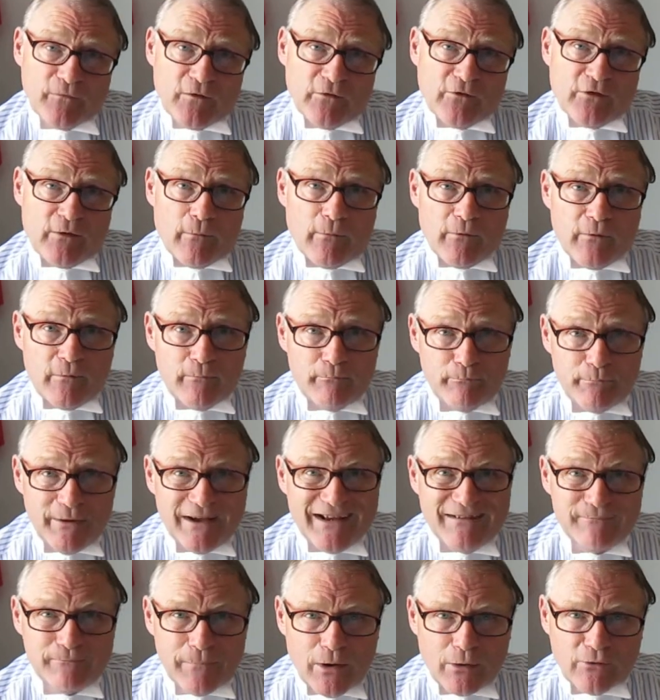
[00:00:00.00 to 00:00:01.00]
of some of the
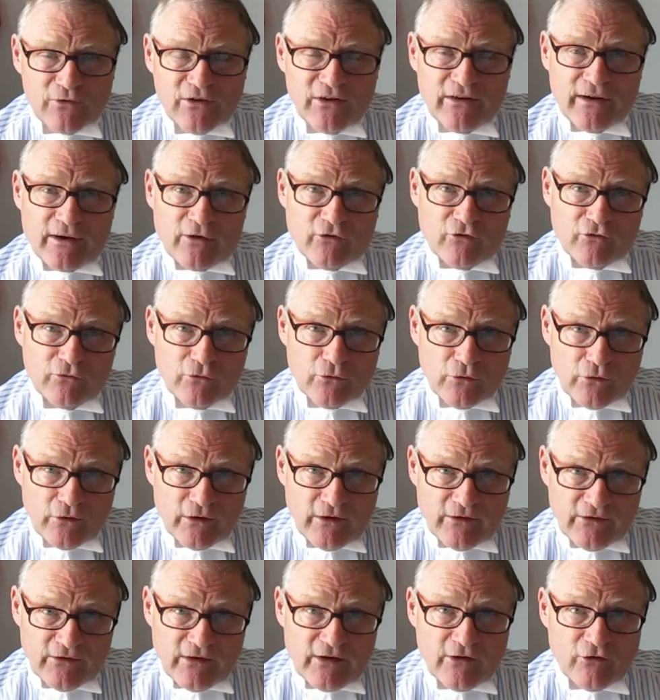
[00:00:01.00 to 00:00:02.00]
big multinational
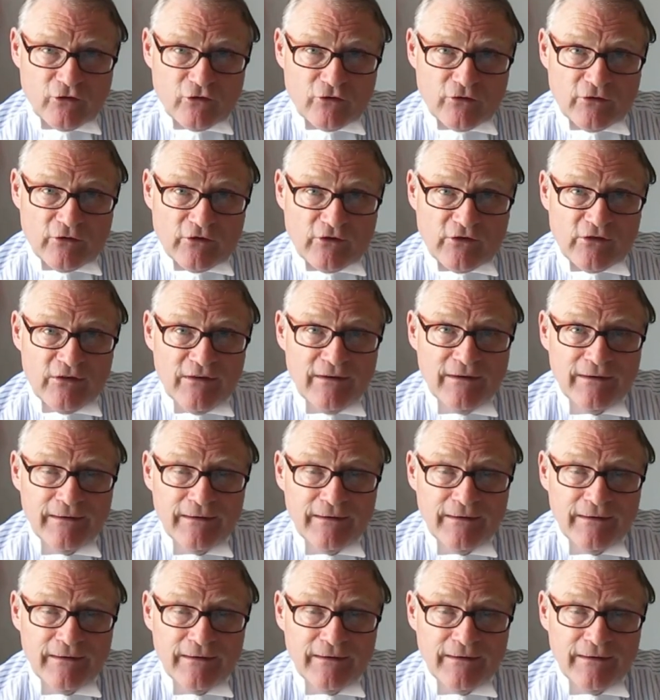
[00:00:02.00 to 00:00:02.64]
organisations